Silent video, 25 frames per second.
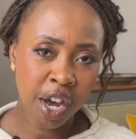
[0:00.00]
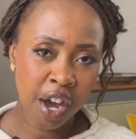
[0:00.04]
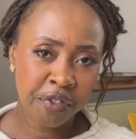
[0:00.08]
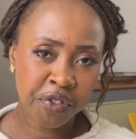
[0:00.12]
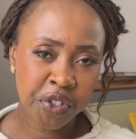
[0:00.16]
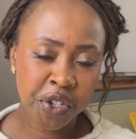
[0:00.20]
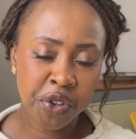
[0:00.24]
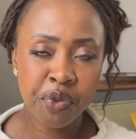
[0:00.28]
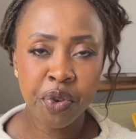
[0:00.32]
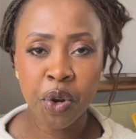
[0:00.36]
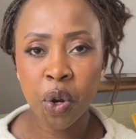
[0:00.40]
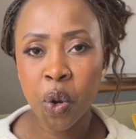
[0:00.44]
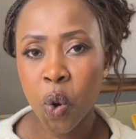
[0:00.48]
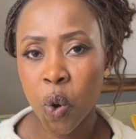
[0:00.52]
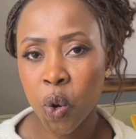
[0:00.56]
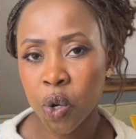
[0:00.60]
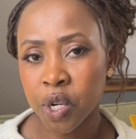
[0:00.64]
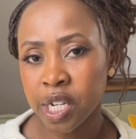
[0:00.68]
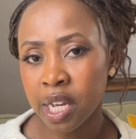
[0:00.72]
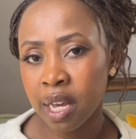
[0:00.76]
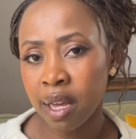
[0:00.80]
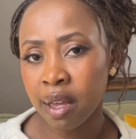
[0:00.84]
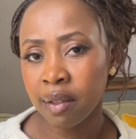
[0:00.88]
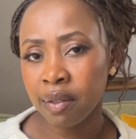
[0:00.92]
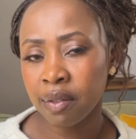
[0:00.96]
after
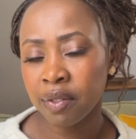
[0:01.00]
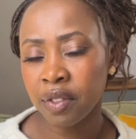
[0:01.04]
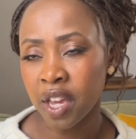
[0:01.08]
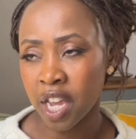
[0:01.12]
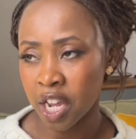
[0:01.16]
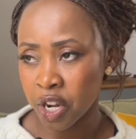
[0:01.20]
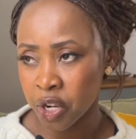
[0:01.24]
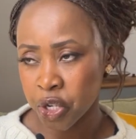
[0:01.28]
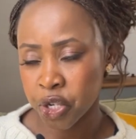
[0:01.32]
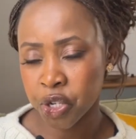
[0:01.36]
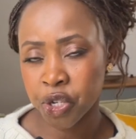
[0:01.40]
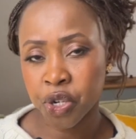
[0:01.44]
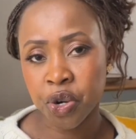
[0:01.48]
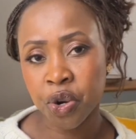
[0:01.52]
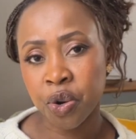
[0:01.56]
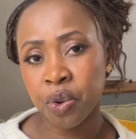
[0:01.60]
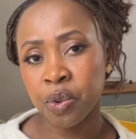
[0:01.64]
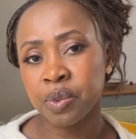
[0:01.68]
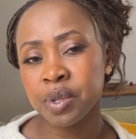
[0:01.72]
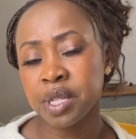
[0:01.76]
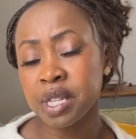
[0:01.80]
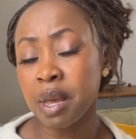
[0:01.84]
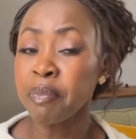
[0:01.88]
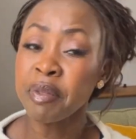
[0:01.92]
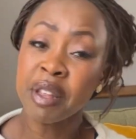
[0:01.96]
recording the intro,
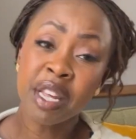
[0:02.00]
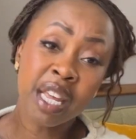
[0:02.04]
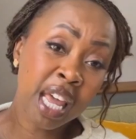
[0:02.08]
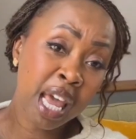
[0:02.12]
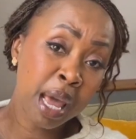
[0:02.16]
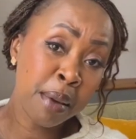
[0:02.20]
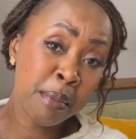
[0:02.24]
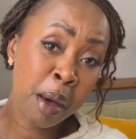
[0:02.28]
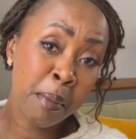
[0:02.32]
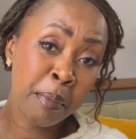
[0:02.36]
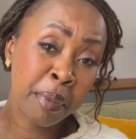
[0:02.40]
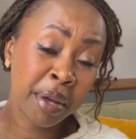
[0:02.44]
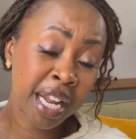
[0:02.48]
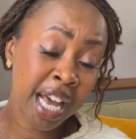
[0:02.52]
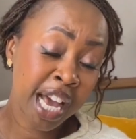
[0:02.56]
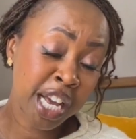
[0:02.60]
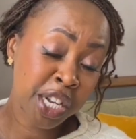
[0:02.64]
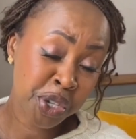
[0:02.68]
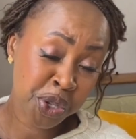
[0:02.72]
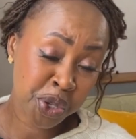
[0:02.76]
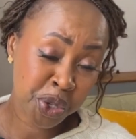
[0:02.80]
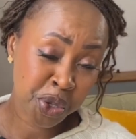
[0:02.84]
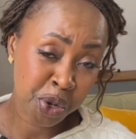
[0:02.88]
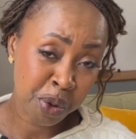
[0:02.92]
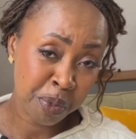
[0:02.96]
something came up and I had
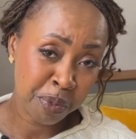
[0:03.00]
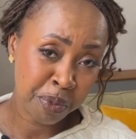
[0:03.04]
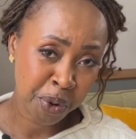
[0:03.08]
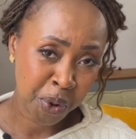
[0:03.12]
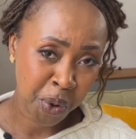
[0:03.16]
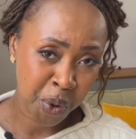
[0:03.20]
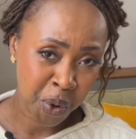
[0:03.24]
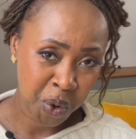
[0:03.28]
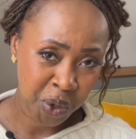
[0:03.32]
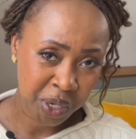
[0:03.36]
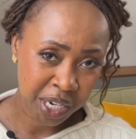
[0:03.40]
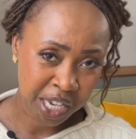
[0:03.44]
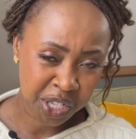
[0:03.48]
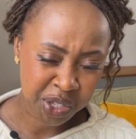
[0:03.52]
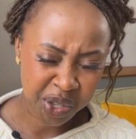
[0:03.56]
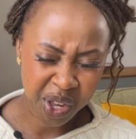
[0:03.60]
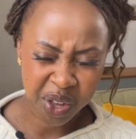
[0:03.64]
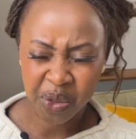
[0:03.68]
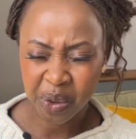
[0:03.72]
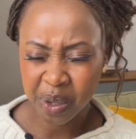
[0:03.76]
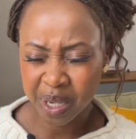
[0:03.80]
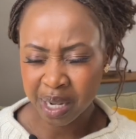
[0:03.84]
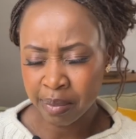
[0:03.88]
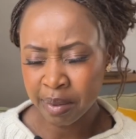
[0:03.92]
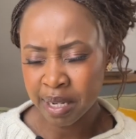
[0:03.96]
to stop recording. So I
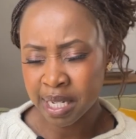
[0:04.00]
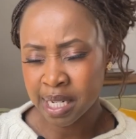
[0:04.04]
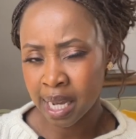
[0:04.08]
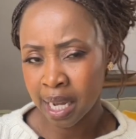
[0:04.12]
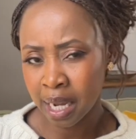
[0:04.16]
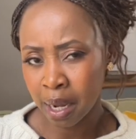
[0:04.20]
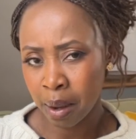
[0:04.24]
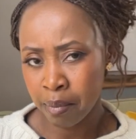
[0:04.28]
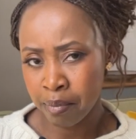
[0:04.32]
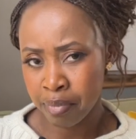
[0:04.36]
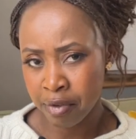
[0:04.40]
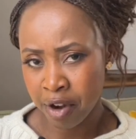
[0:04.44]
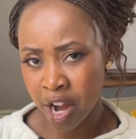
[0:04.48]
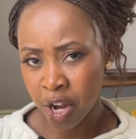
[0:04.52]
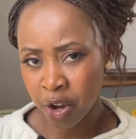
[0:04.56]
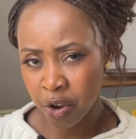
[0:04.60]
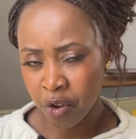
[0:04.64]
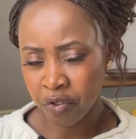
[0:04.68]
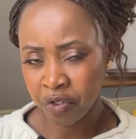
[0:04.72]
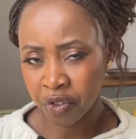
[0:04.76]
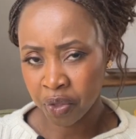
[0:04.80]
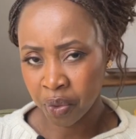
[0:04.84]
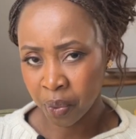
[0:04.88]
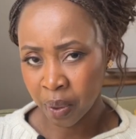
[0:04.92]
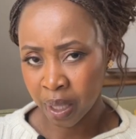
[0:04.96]
thought, let me take a break
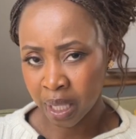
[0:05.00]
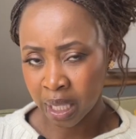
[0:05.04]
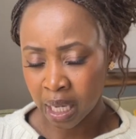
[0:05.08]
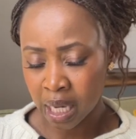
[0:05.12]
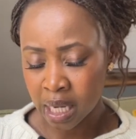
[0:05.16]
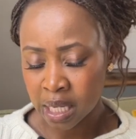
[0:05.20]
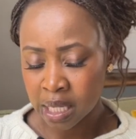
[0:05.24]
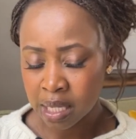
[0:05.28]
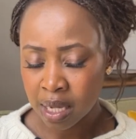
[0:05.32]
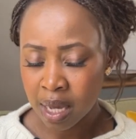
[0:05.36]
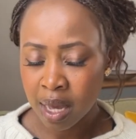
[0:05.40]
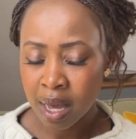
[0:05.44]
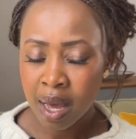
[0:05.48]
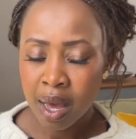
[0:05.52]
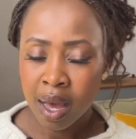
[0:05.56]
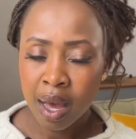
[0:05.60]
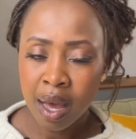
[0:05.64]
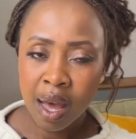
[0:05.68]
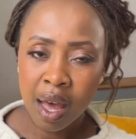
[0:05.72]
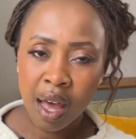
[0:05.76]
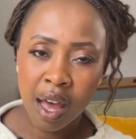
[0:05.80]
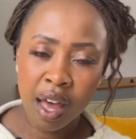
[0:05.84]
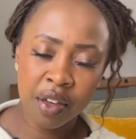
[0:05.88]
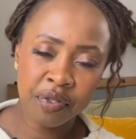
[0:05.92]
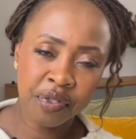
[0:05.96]
over the weekend
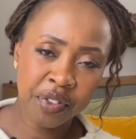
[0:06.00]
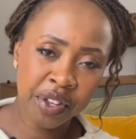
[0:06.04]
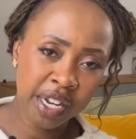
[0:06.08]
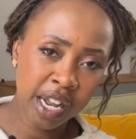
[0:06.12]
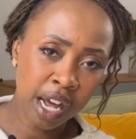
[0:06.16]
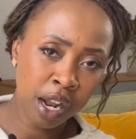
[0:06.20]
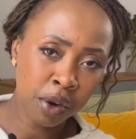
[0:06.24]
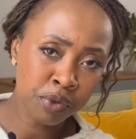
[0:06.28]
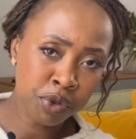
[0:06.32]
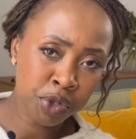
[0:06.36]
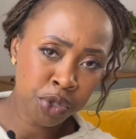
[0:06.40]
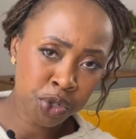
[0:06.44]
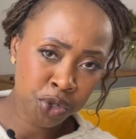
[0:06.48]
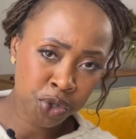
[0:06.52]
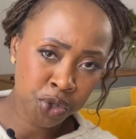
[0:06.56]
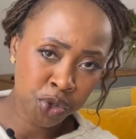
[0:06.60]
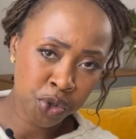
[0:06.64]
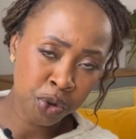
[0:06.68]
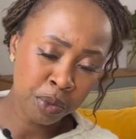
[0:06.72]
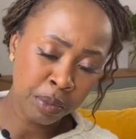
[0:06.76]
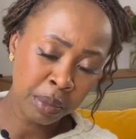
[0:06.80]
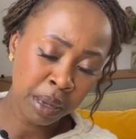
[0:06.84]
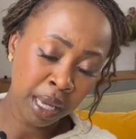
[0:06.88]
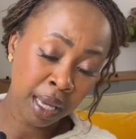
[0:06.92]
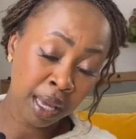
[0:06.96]
and then I'll
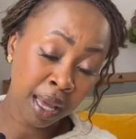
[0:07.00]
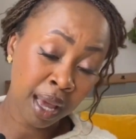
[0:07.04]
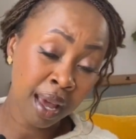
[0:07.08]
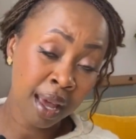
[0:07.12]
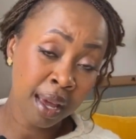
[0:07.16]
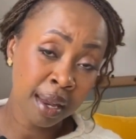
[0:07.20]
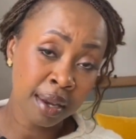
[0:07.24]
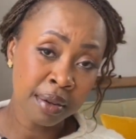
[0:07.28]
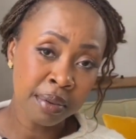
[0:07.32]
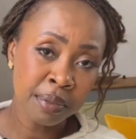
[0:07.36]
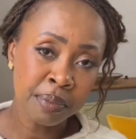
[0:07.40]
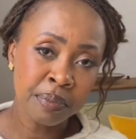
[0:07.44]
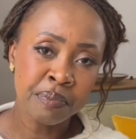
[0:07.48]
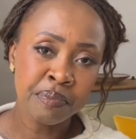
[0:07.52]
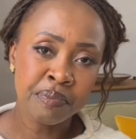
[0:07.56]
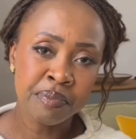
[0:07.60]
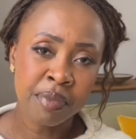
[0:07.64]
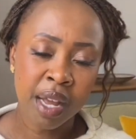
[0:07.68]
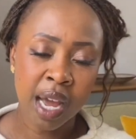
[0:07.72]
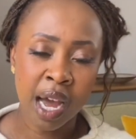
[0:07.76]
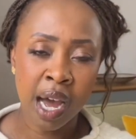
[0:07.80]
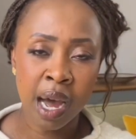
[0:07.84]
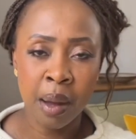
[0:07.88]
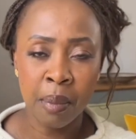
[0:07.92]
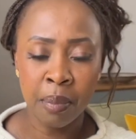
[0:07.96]
resume again
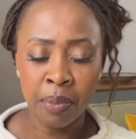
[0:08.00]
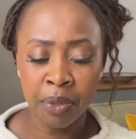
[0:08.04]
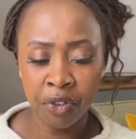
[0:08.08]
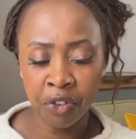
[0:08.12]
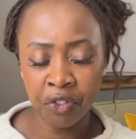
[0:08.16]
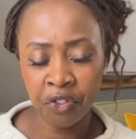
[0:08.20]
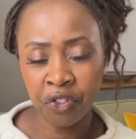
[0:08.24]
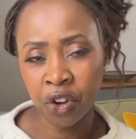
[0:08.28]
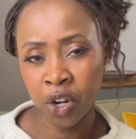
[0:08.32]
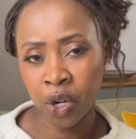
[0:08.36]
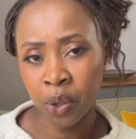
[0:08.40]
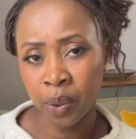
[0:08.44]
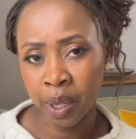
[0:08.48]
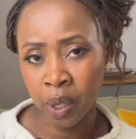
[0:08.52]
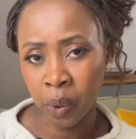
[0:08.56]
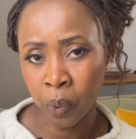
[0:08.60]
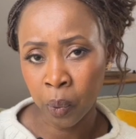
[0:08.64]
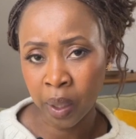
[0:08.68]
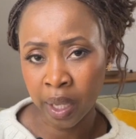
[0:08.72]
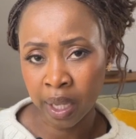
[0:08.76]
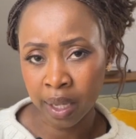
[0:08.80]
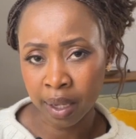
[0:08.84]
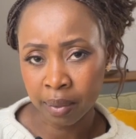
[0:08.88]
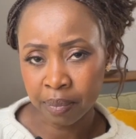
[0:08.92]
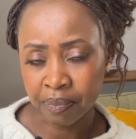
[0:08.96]
the following
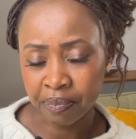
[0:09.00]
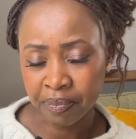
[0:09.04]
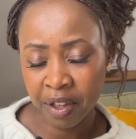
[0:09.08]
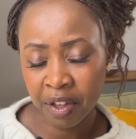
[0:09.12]
week.